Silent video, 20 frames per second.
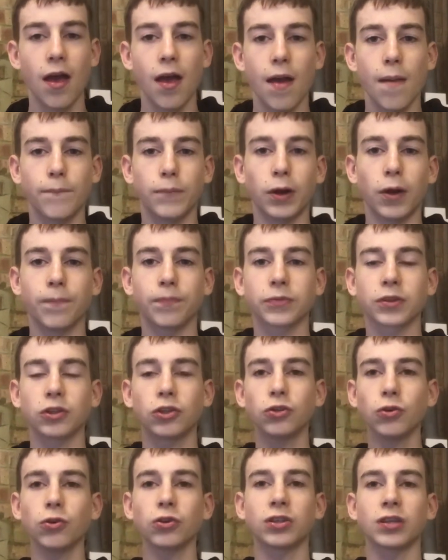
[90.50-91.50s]
But the
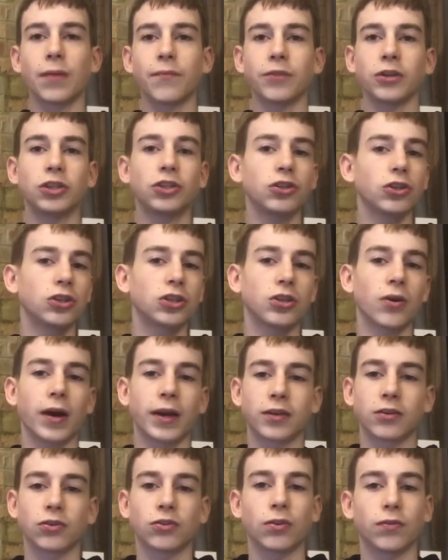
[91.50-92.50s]
short summary is just so I
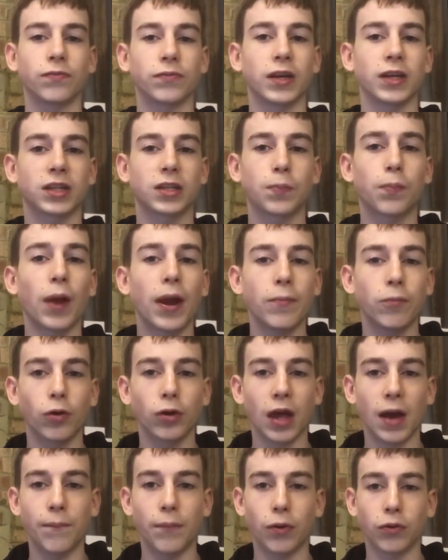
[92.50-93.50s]
can sort of explain what
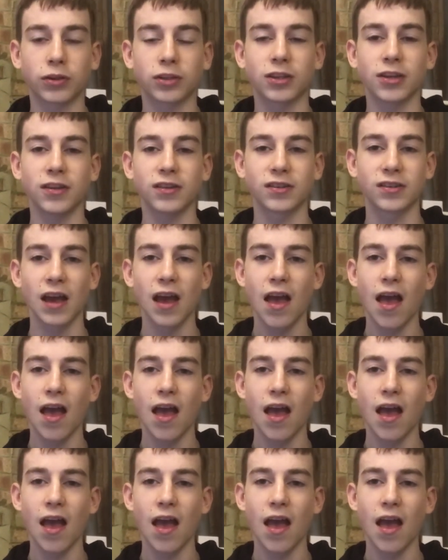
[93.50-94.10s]
their box is,